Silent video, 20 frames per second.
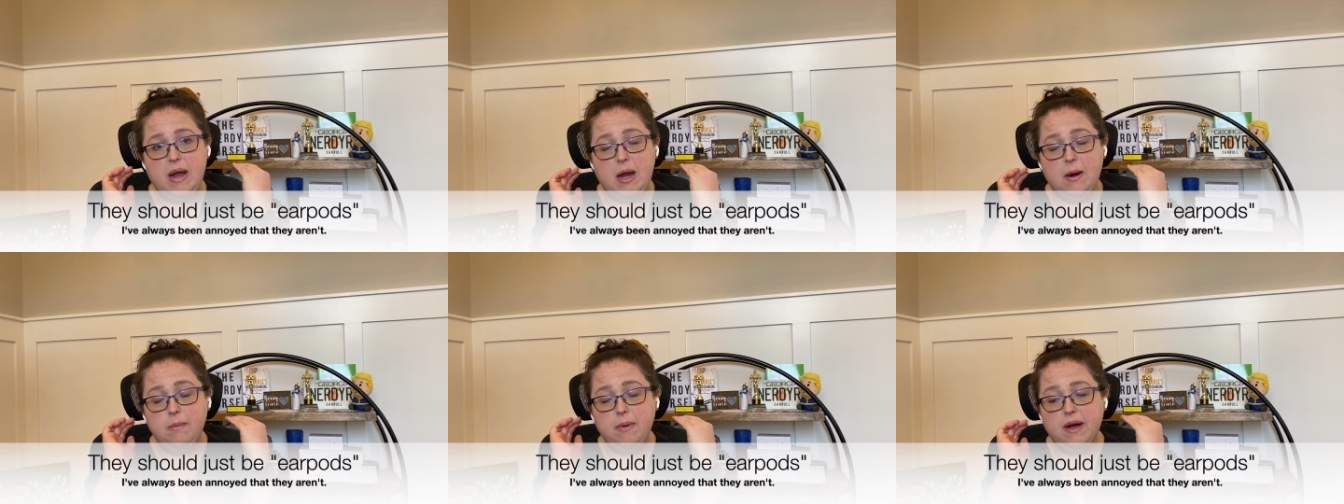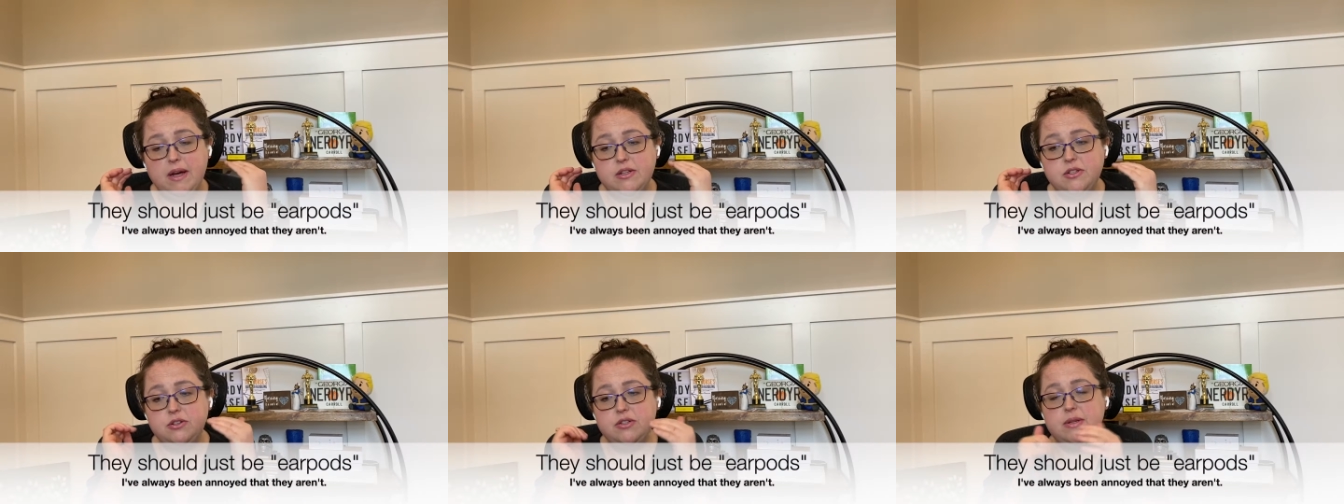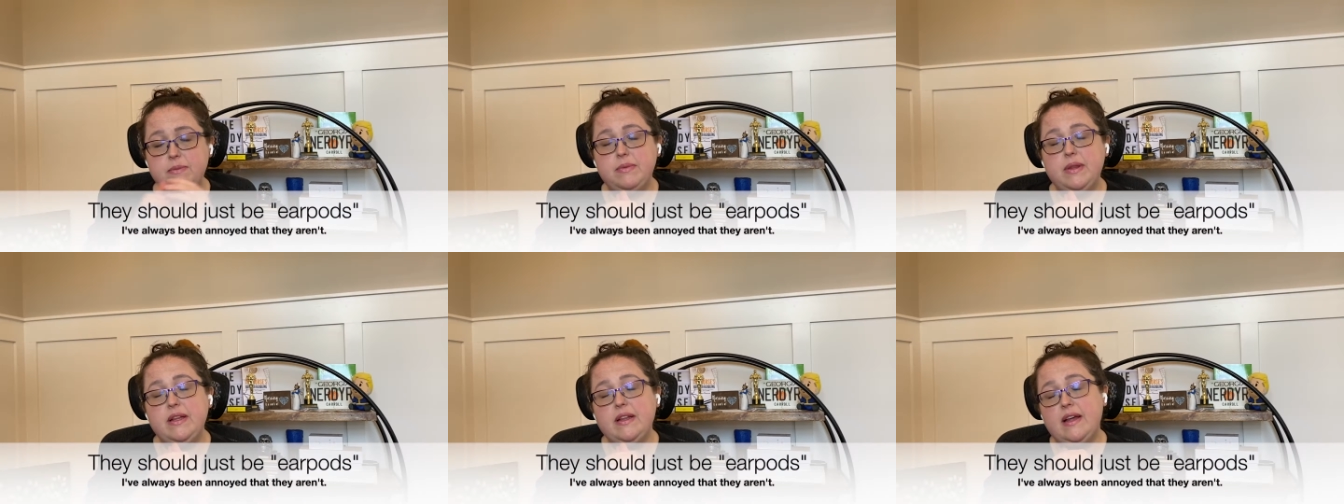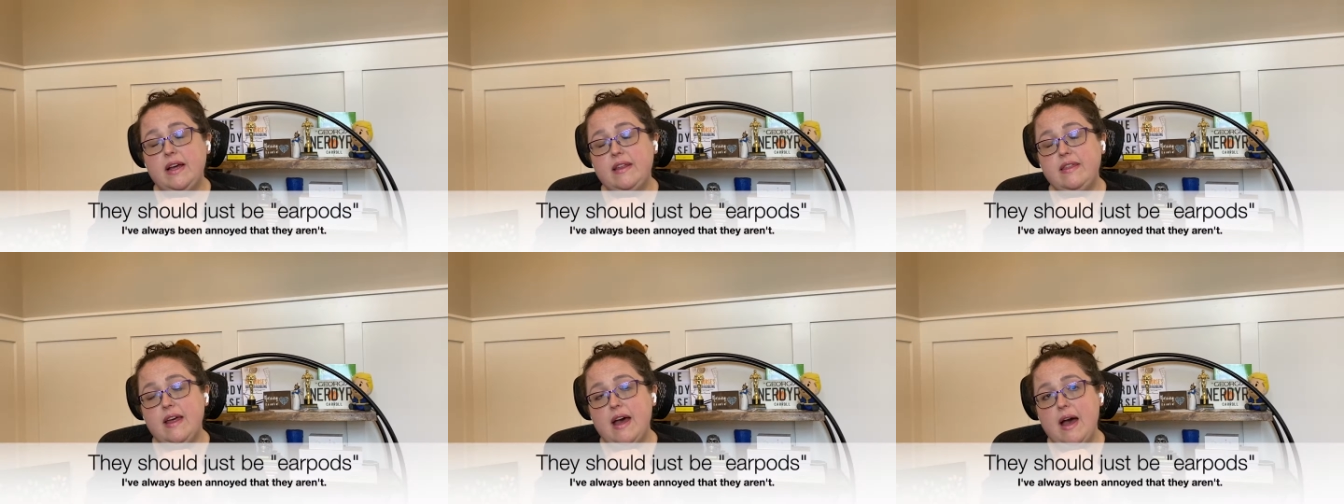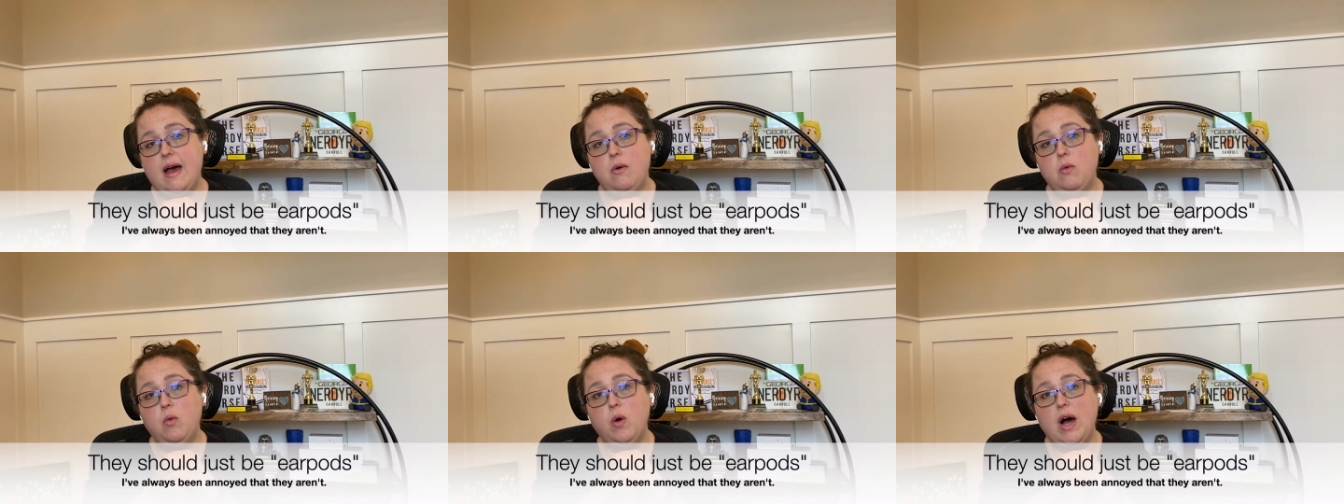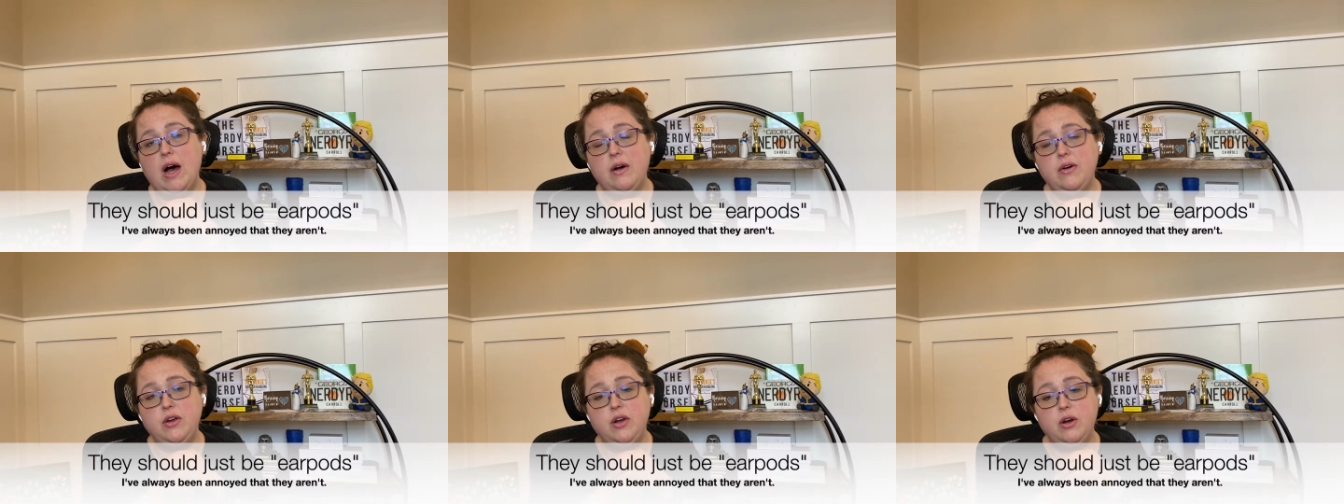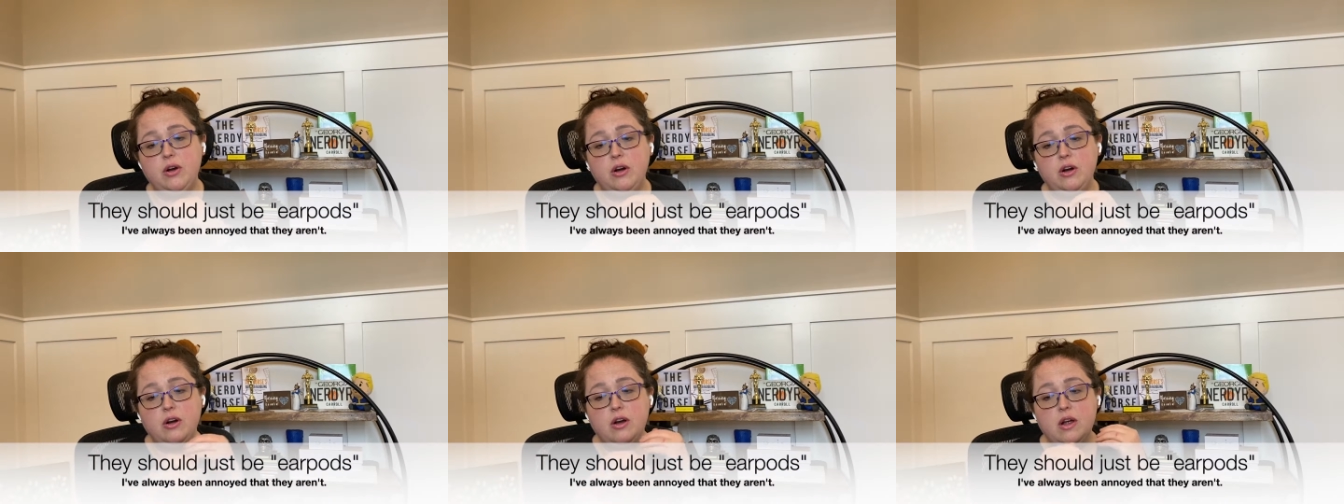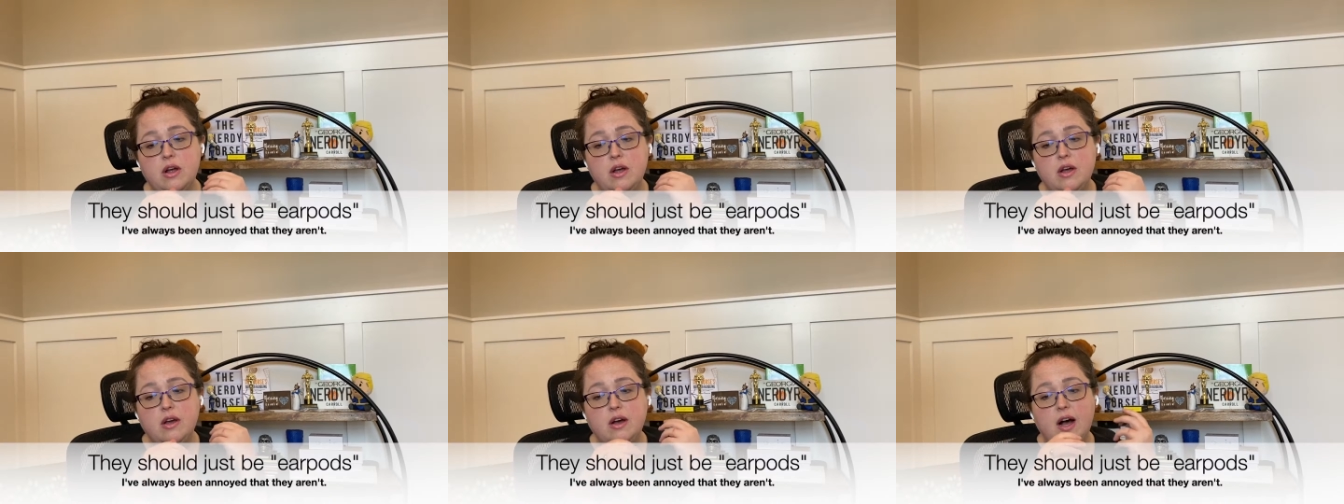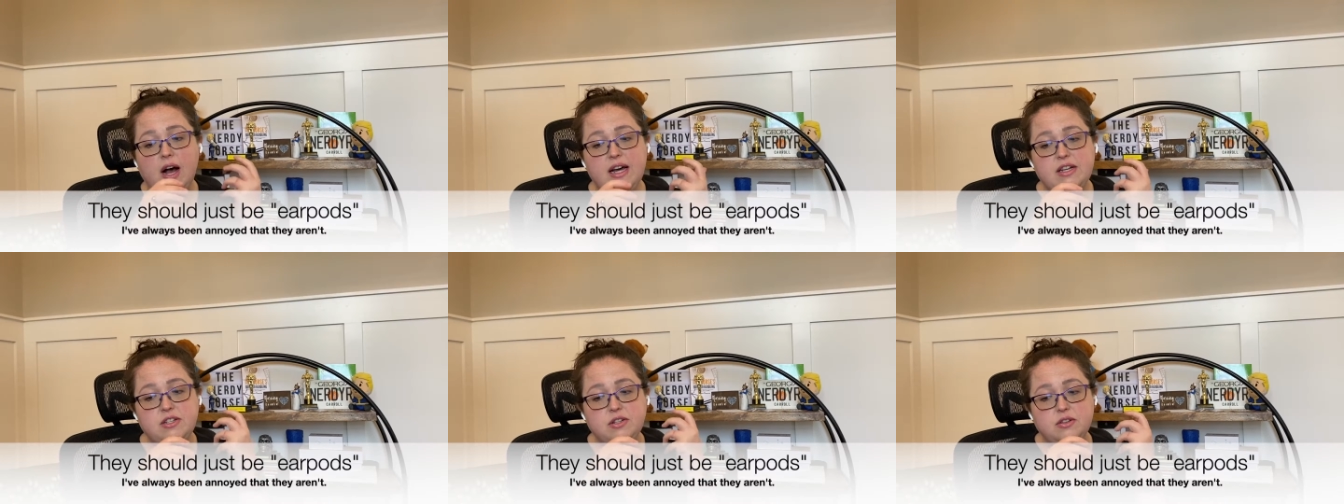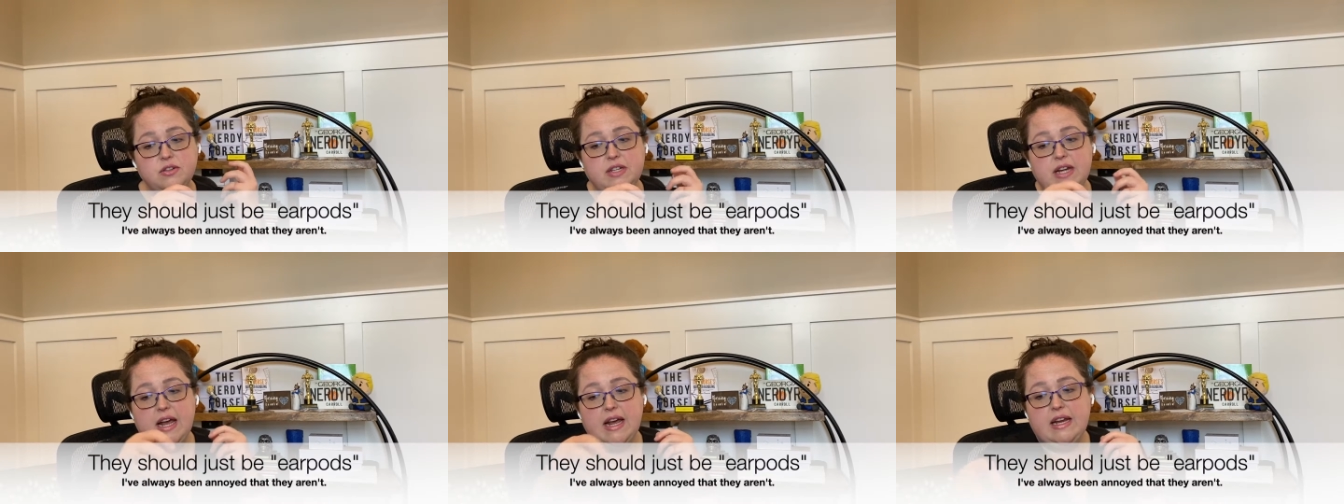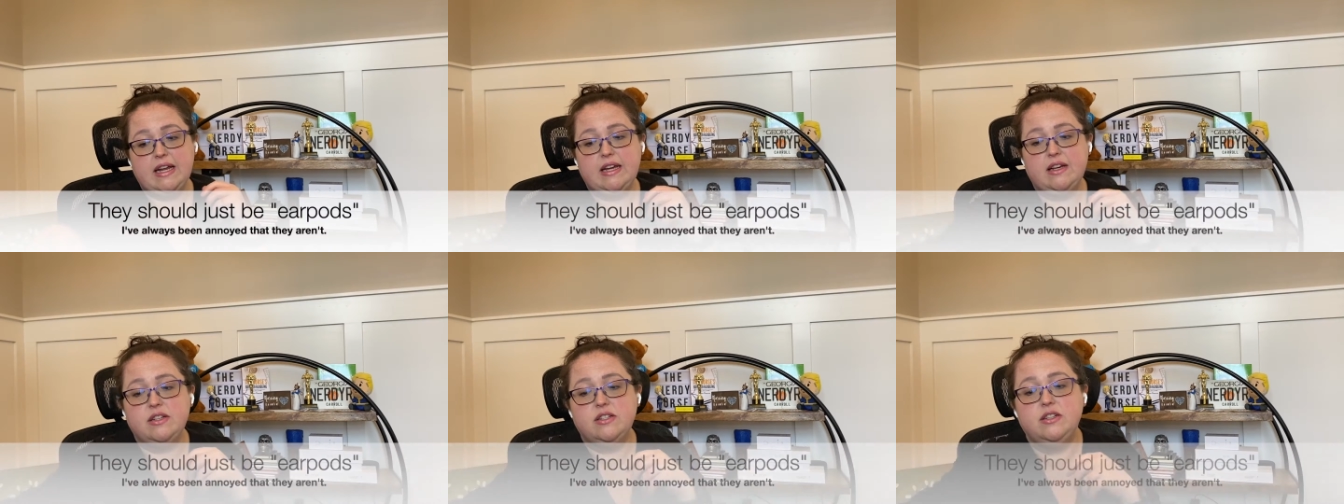AirPods or something like that while you're auscultating.